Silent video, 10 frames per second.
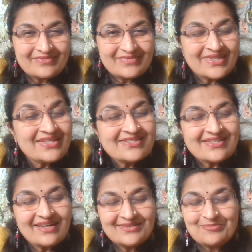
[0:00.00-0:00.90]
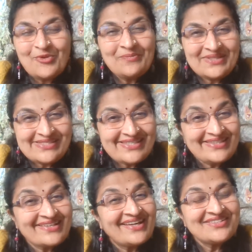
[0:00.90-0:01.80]
these are the moments that the
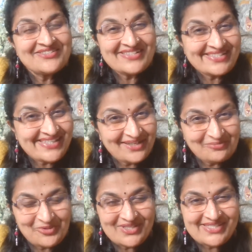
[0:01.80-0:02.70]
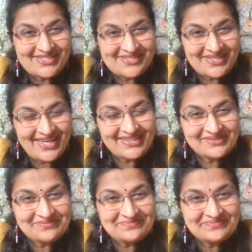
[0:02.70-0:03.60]
country is celebrating
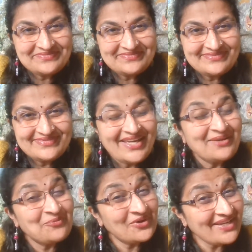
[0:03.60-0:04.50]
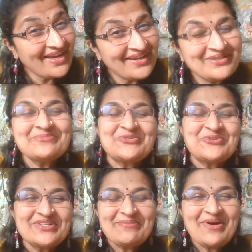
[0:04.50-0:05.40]
together. And what I am
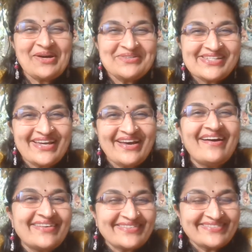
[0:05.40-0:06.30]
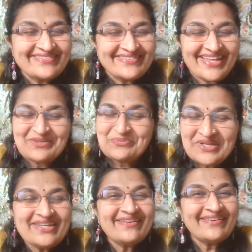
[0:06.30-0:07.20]
thrilled about are that
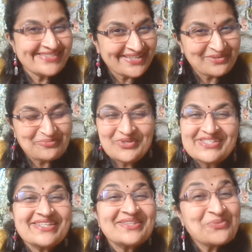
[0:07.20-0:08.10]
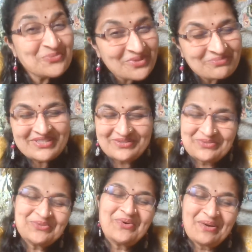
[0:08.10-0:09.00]
we are celebrating the women
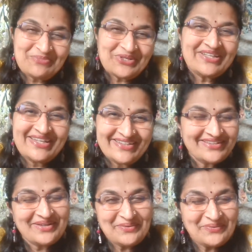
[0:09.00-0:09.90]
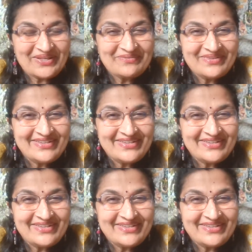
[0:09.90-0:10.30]
who are bringing glory.